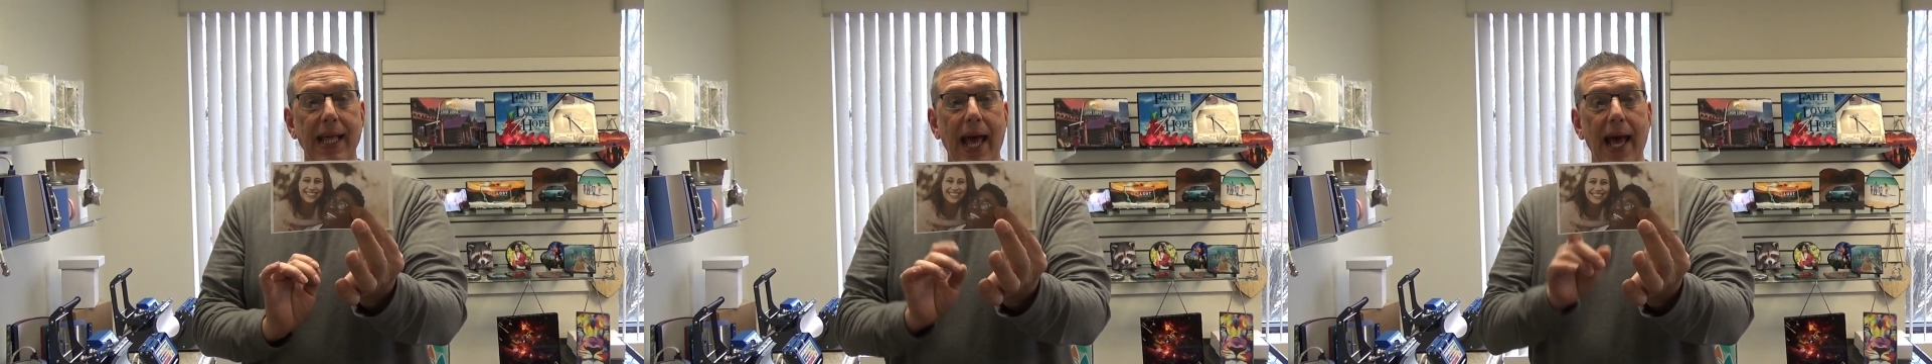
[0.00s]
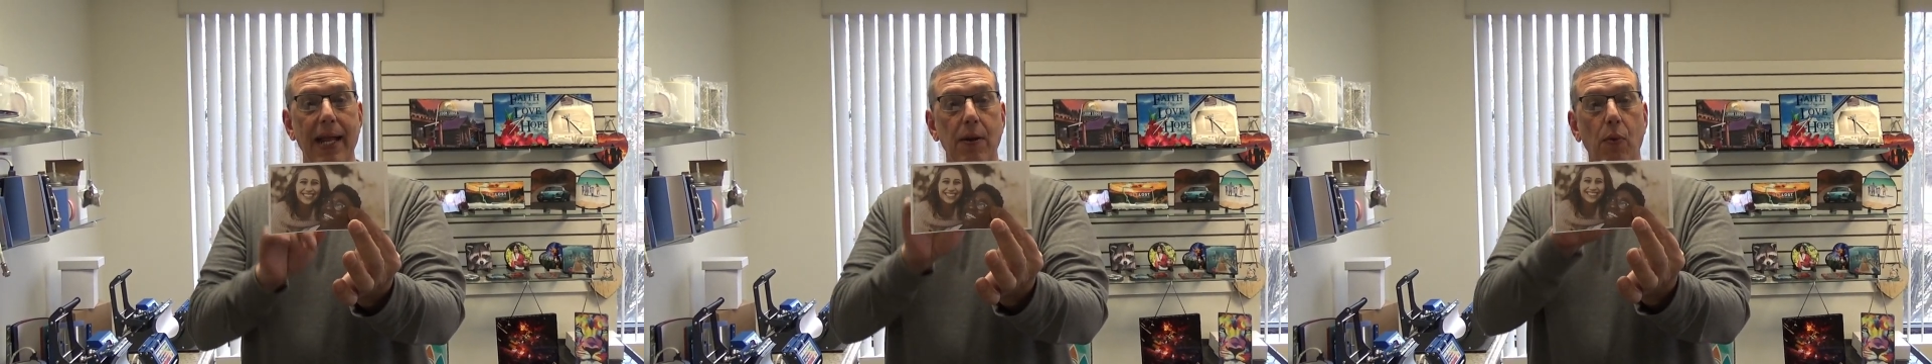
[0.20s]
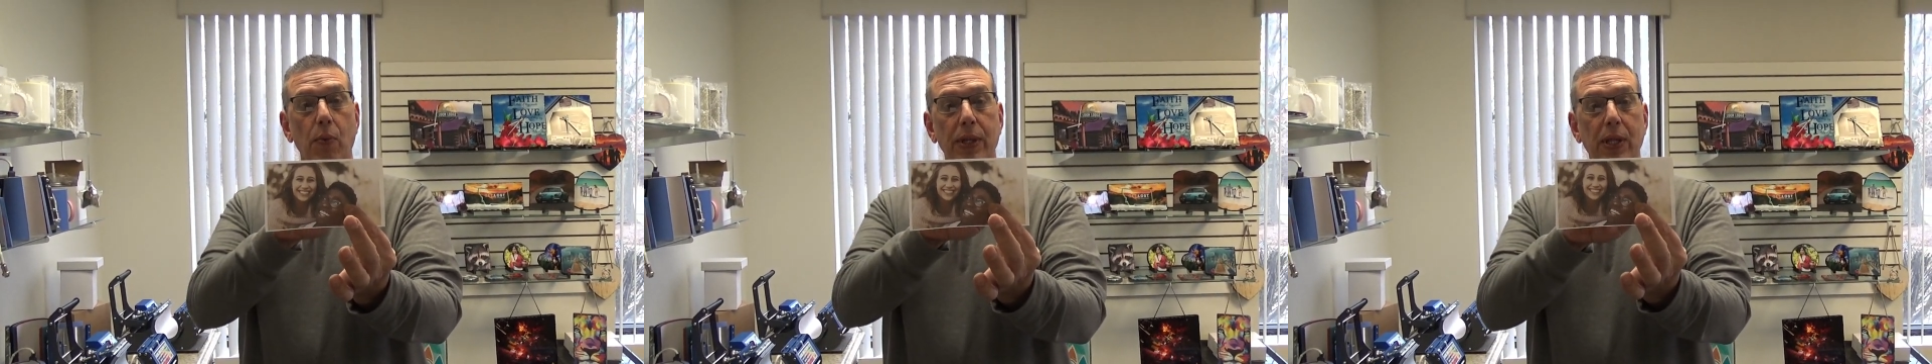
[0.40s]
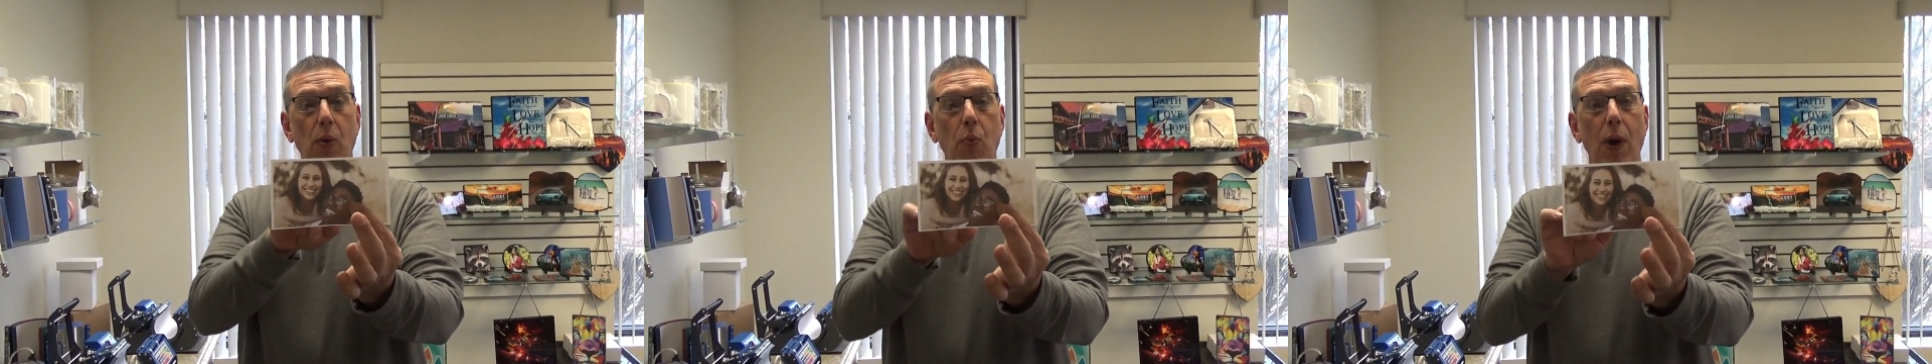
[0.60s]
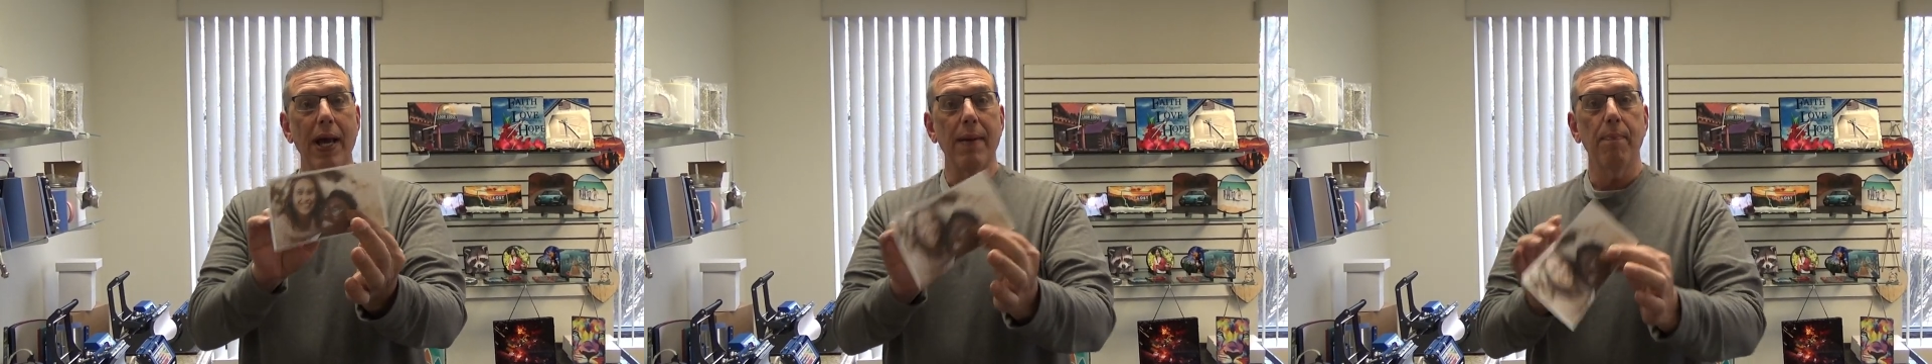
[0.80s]
that with a
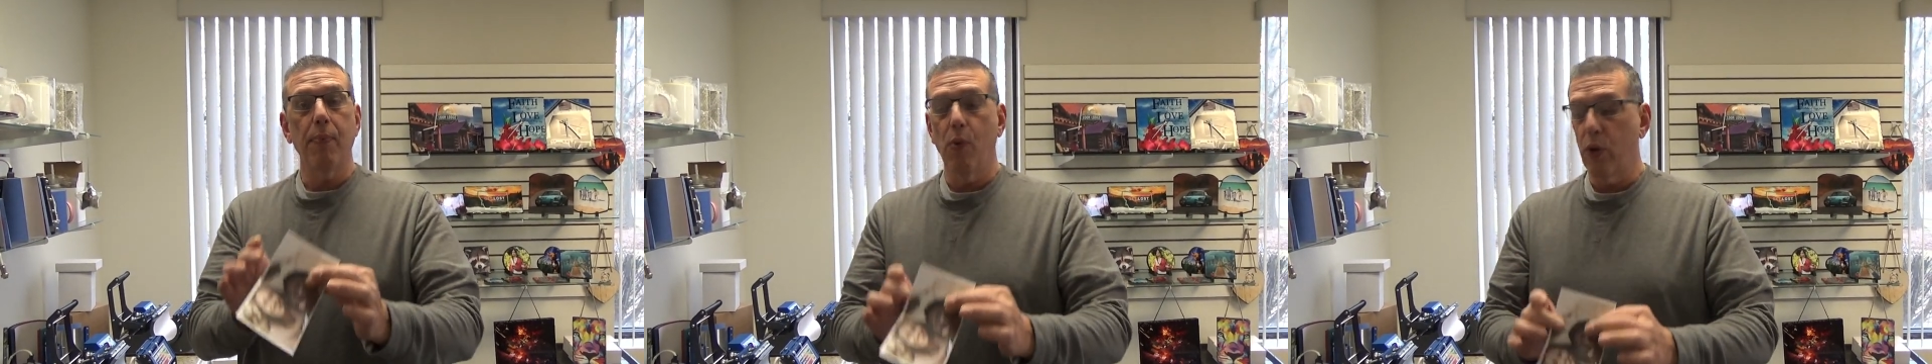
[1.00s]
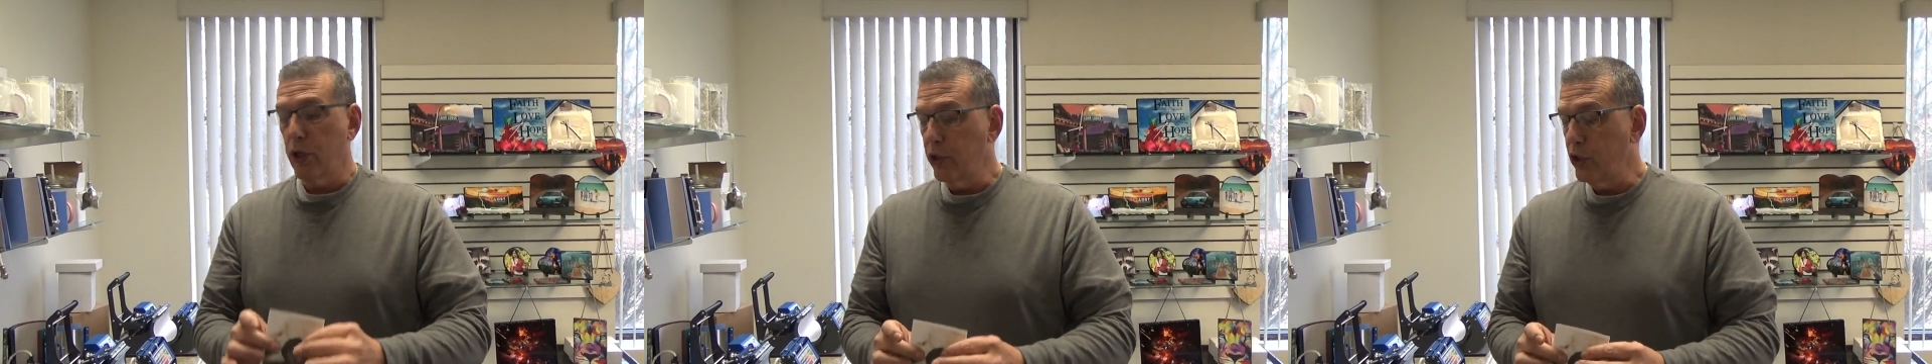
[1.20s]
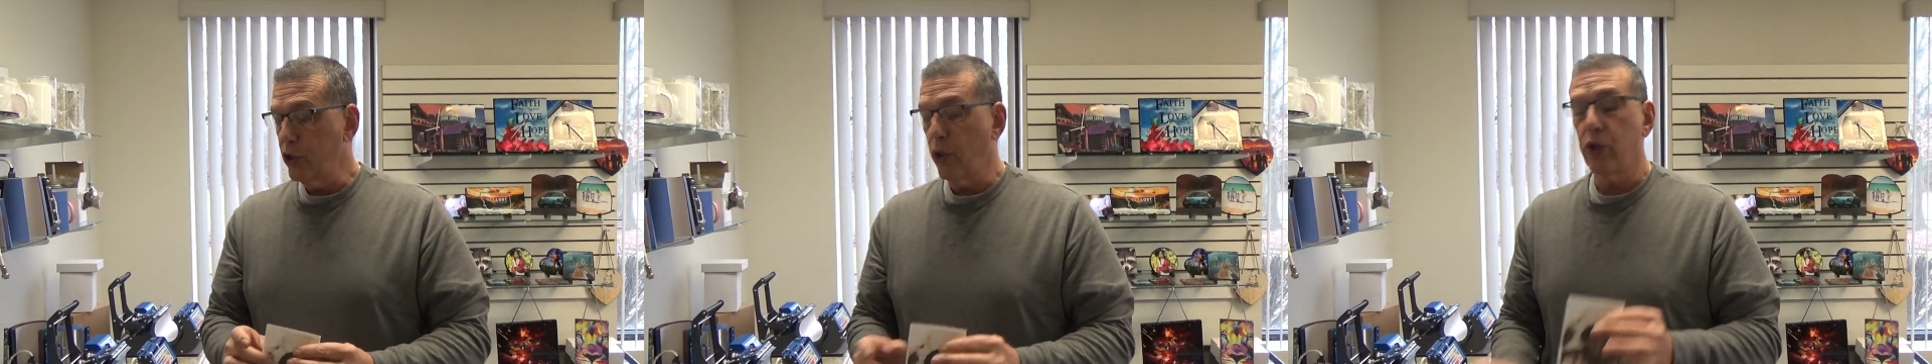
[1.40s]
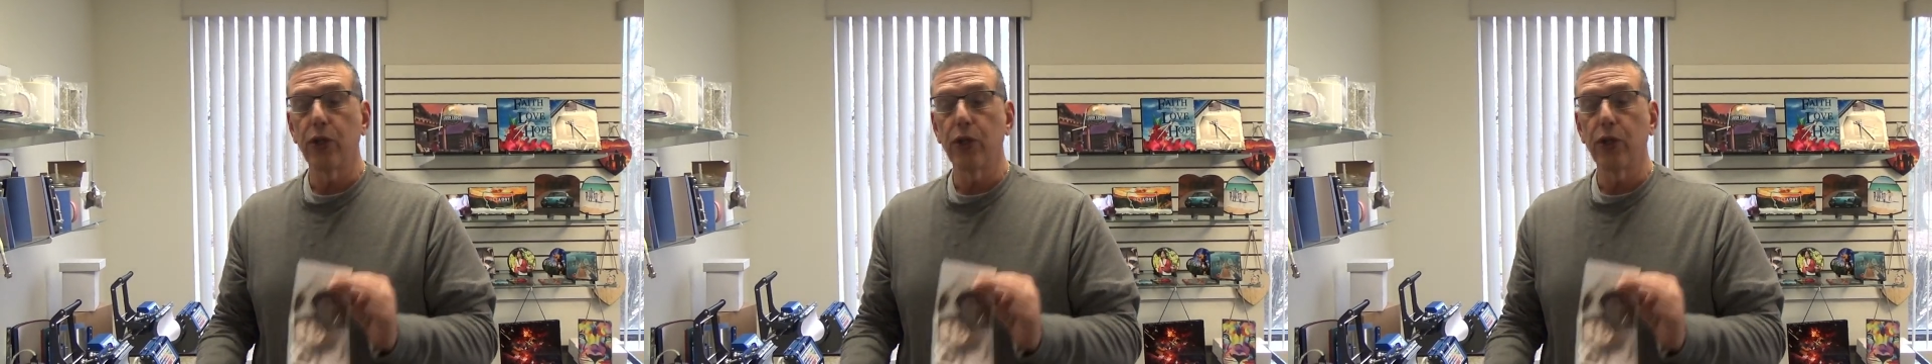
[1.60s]
white border so